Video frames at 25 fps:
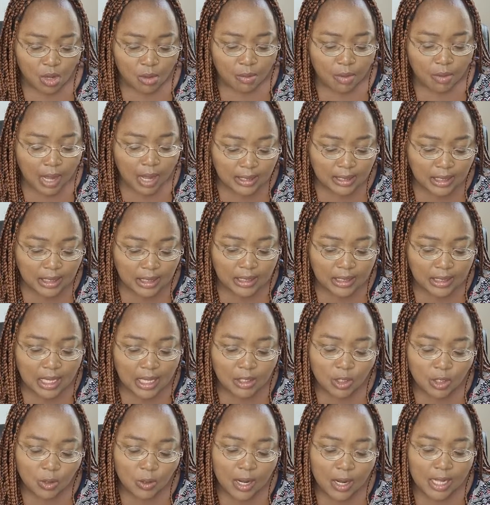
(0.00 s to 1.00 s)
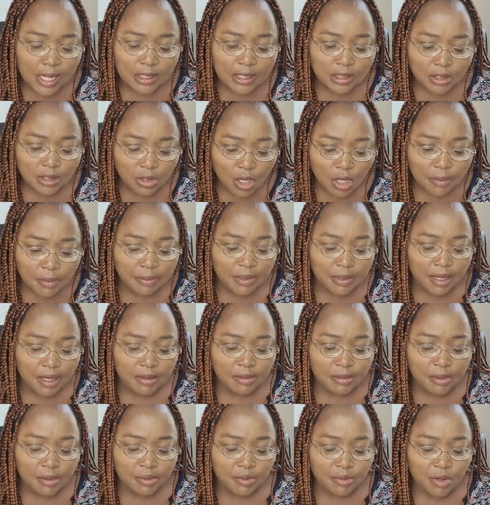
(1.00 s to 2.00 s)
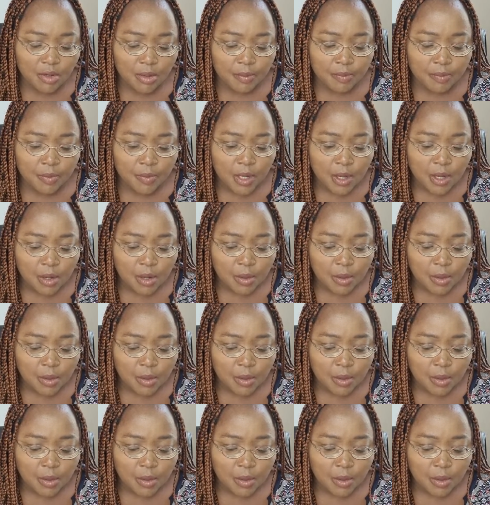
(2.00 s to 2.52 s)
but I think that you can stop them from